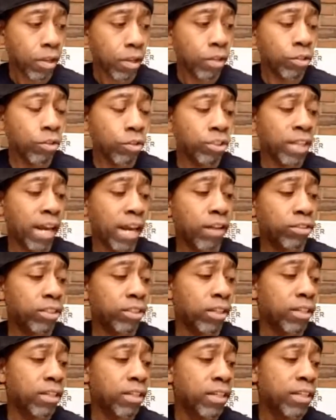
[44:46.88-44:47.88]
So shout out
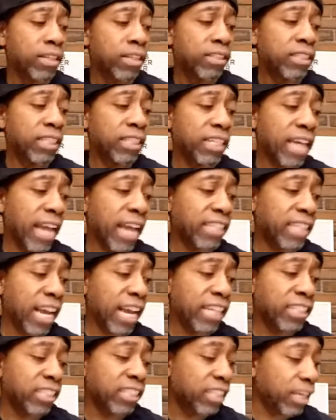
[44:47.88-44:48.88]
to
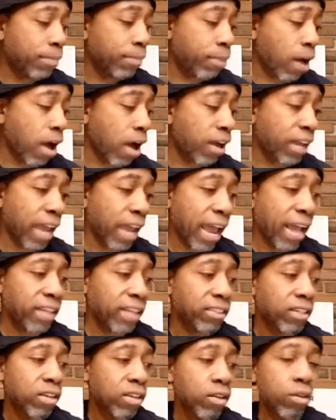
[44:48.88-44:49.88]
THHC
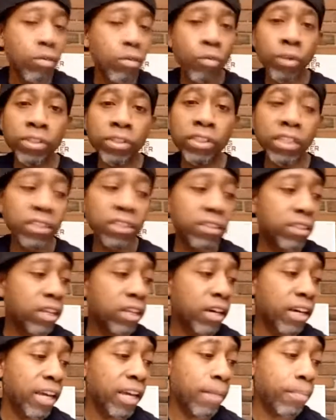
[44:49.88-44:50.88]
podcast, which is
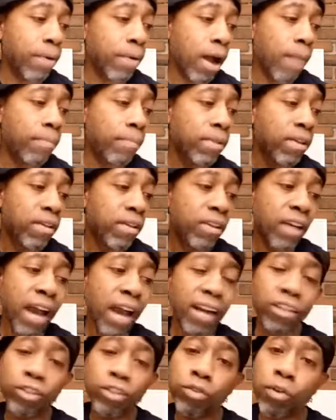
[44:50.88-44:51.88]
the hip hop
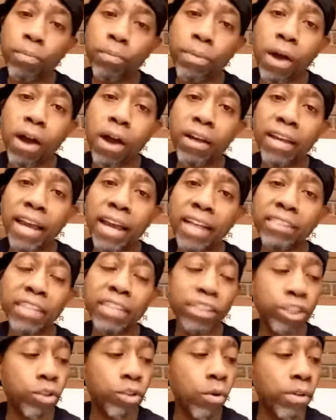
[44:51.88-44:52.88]
connoisseur
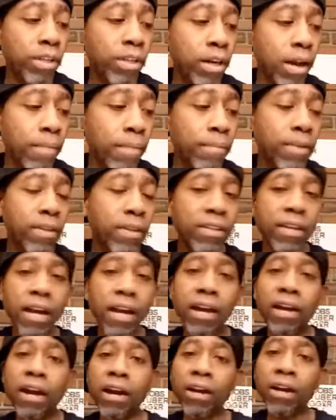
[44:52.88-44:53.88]
podcast. I shortened it up.
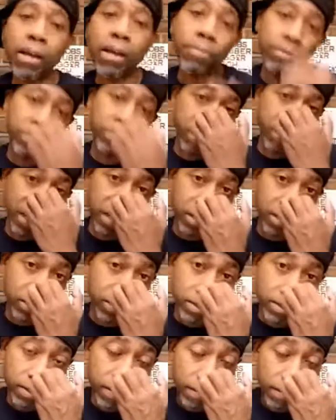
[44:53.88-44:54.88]
I cut a couple
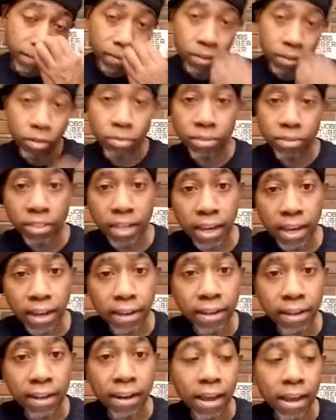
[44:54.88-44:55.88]
things, you know what I'm
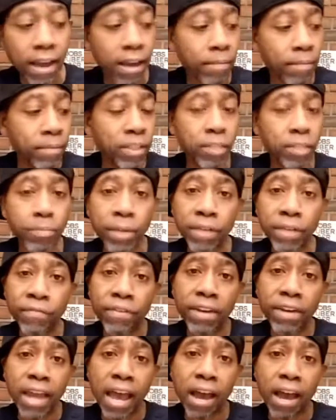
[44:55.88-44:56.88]
saying? And it's me
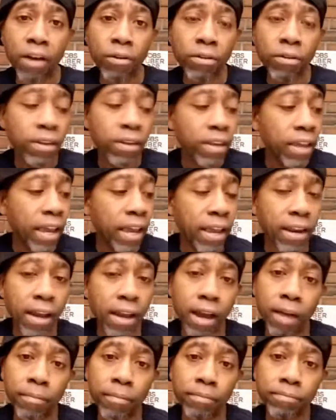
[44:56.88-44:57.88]
for now.
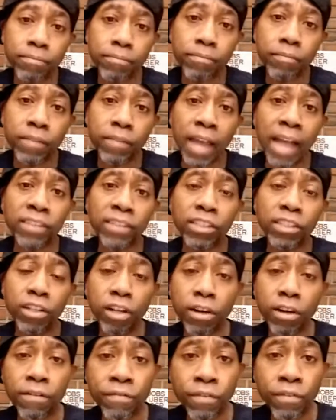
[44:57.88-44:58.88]
And actually
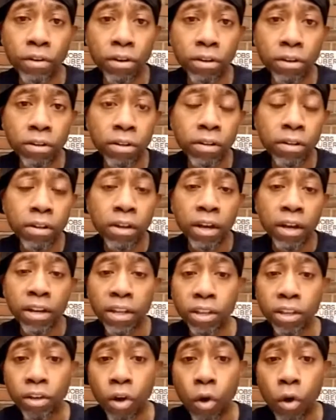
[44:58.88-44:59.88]
looking for
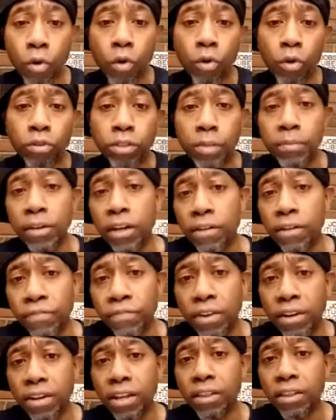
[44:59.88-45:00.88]
another co-host. I'm looking
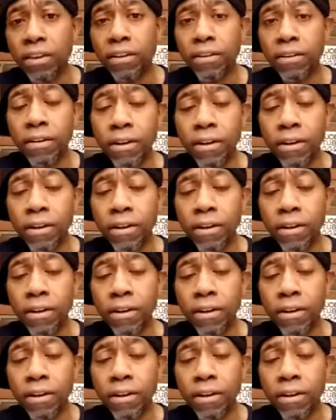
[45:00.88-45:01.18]
for another.